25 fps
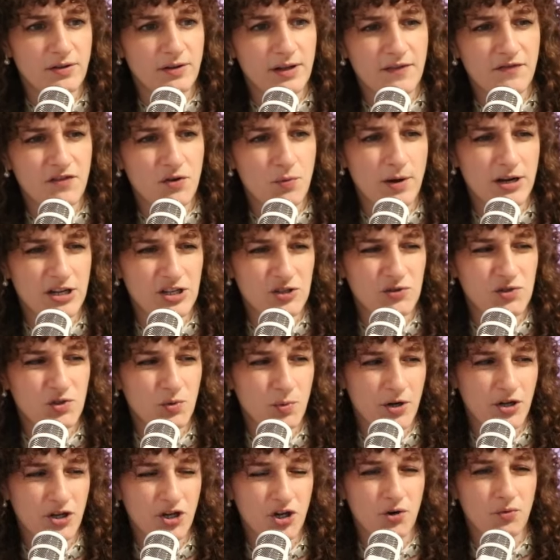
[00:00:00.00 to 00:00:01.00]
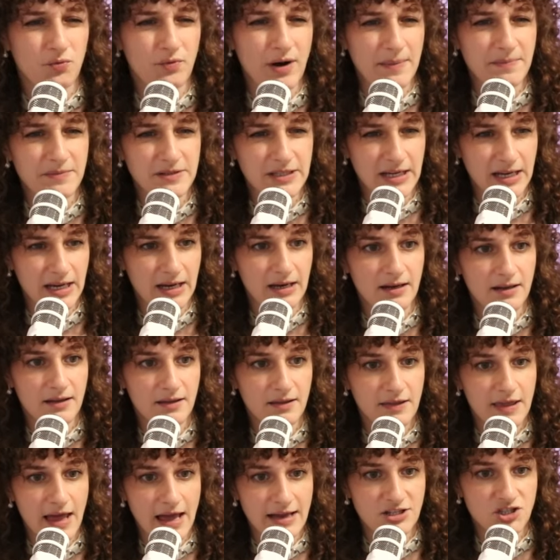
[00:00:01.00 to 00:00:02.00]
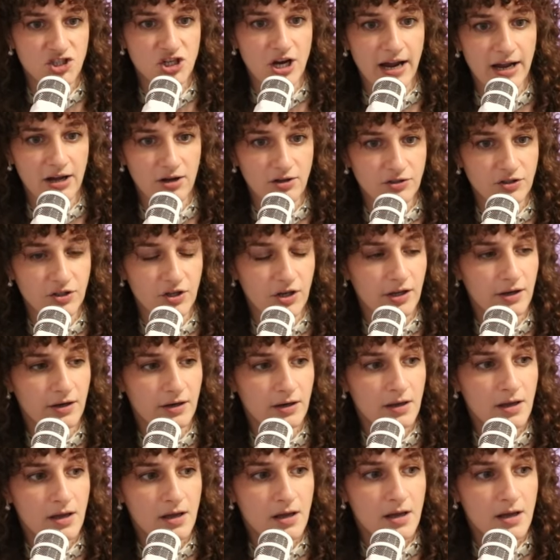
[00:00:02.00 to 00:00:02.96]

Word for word: if you want to use the word corrupted, that childhood.